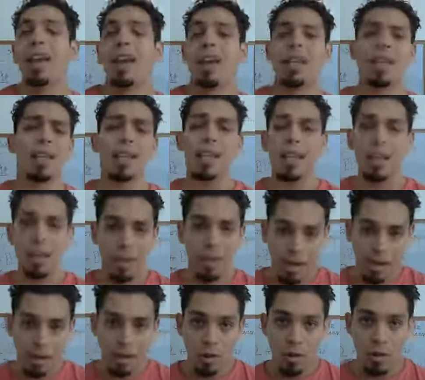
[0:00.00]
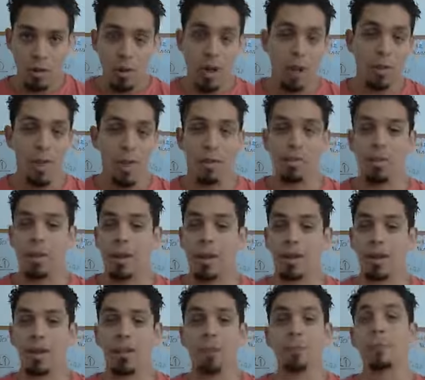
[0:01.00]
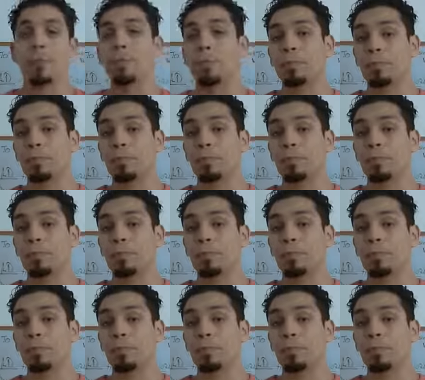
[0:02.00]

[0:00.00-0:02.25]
and then they go about that process.